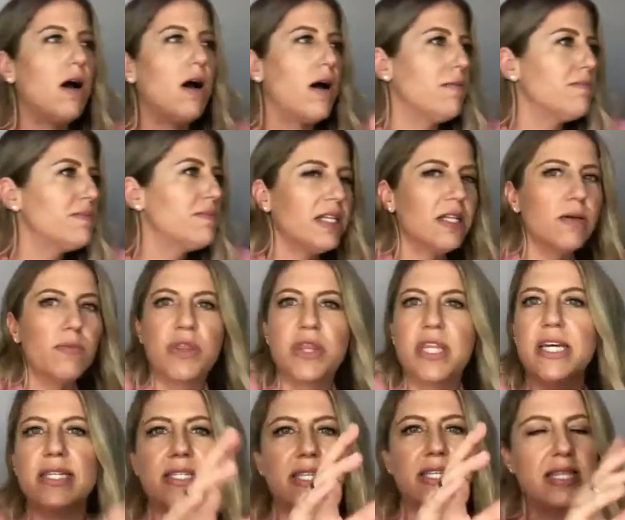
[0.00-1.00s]
I'm dealing with
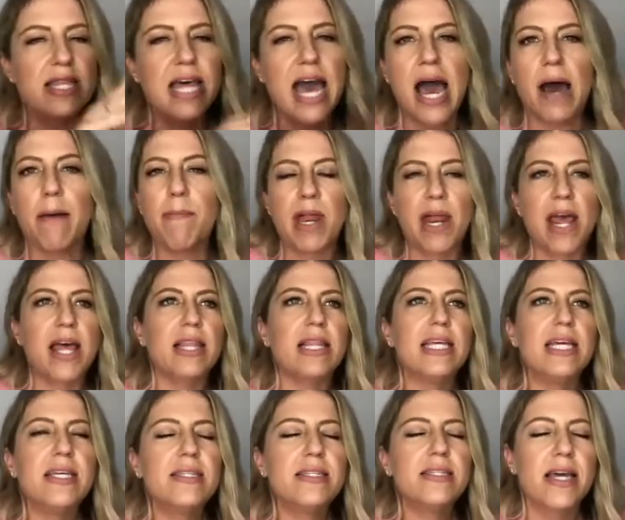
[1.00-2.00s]
this and that. But at
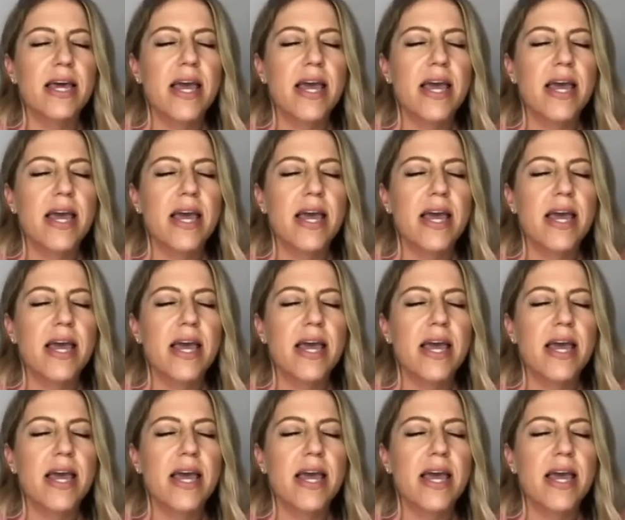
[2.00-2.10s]
least